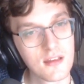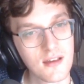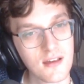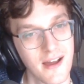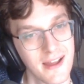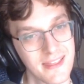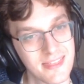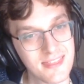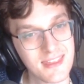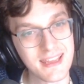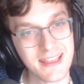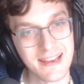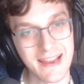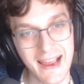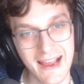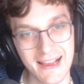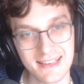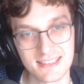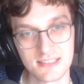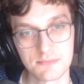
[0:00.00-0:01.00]
I think it
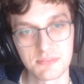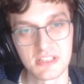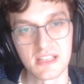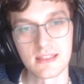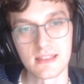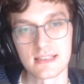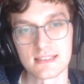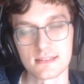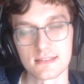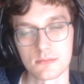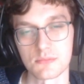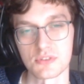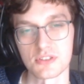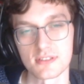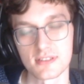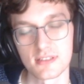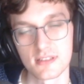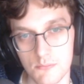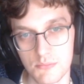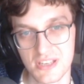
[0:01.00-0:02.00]
has to be these
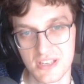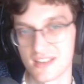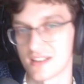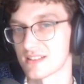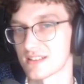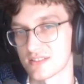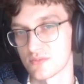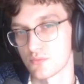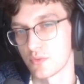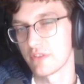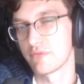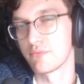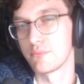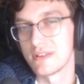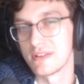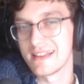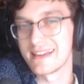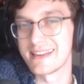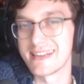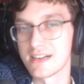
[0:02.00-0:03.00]
numbers. Because we've
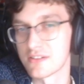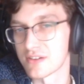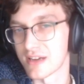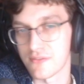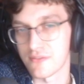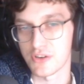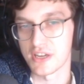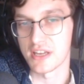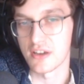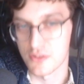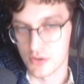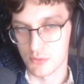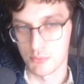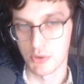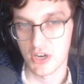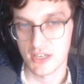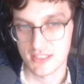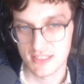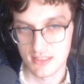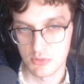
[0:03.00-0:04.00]
played out every other
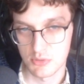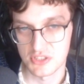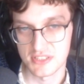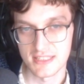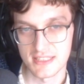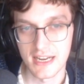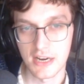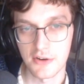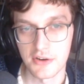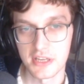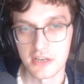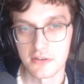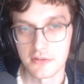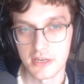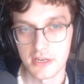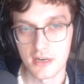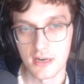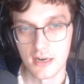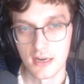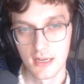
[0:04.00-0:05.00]
possible scenario
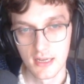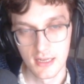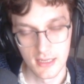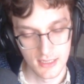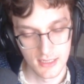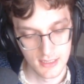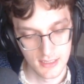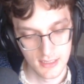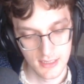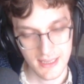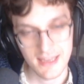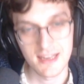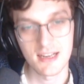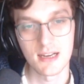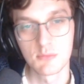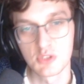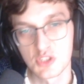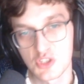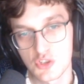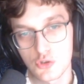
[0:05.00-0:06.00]
here. And
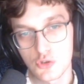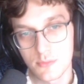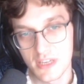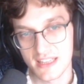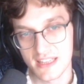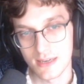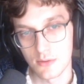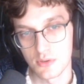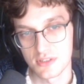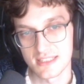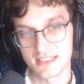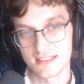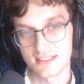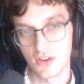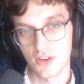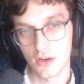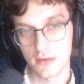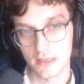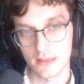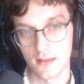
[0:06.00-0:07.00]
I'm assuming that what these
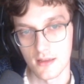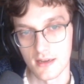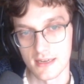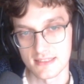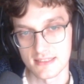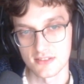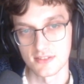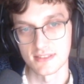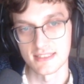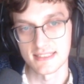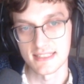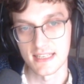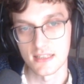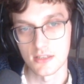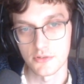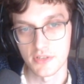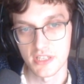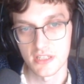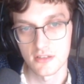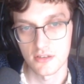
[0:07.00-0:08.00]
dotted lines on this
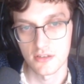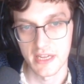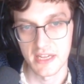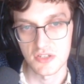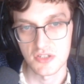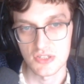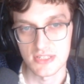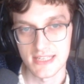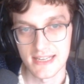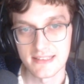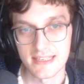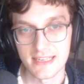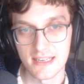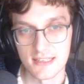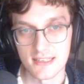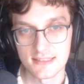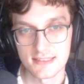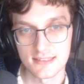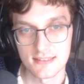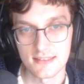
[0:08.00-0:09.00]
yellow killer cage are telling
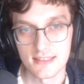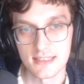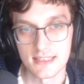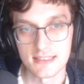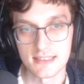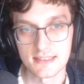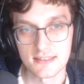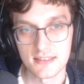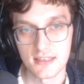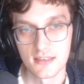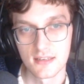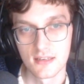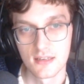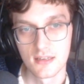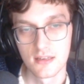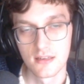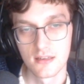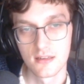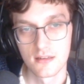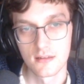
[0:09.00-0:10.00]
us is
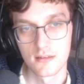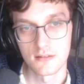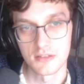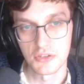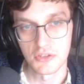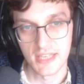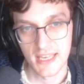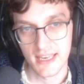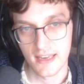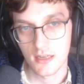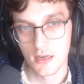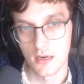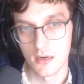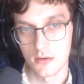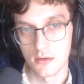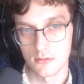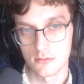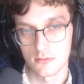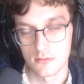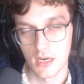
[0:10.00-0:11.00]
you can't
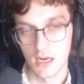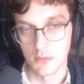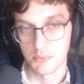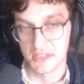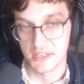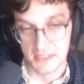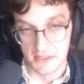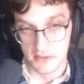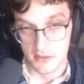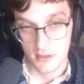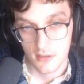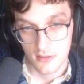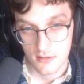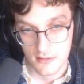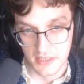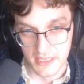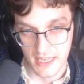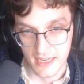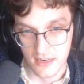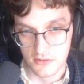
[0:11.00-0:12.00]
go up here,
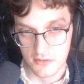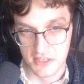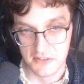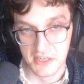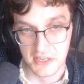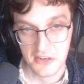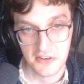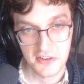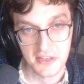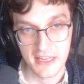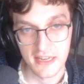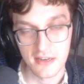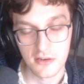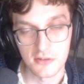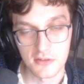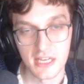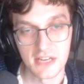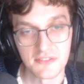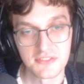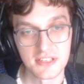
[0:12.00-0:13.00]
you can't go down here, you can't go
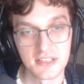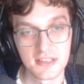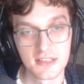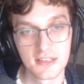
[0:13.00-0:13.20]
left.